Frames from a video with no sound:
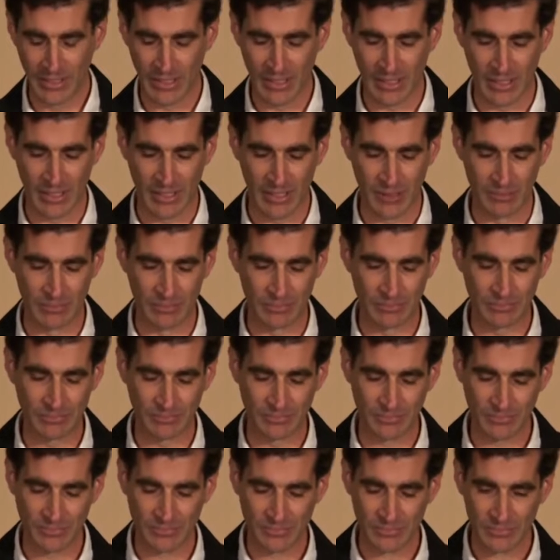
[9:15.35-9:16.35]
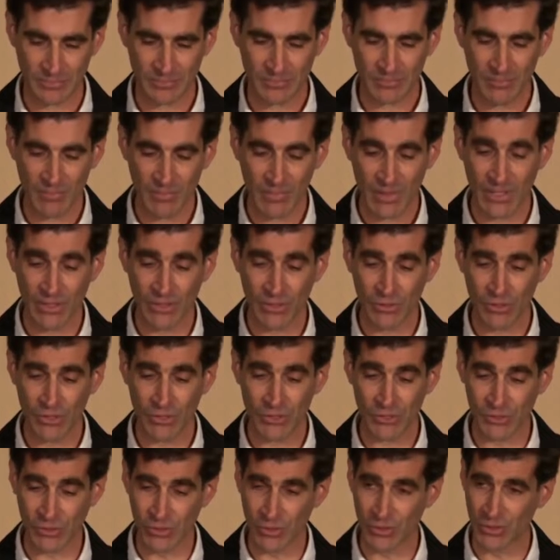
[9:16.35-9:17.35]
And there are
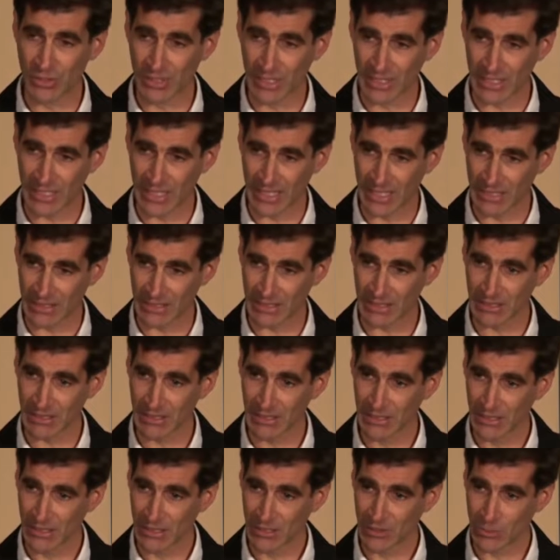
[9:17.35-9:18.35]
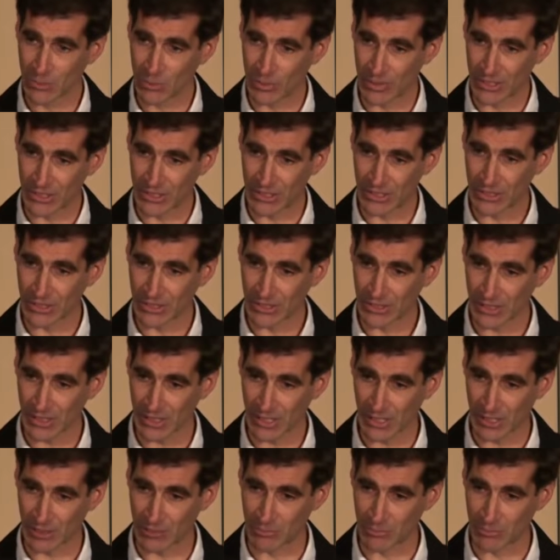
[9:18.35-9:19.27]
also unit tests, which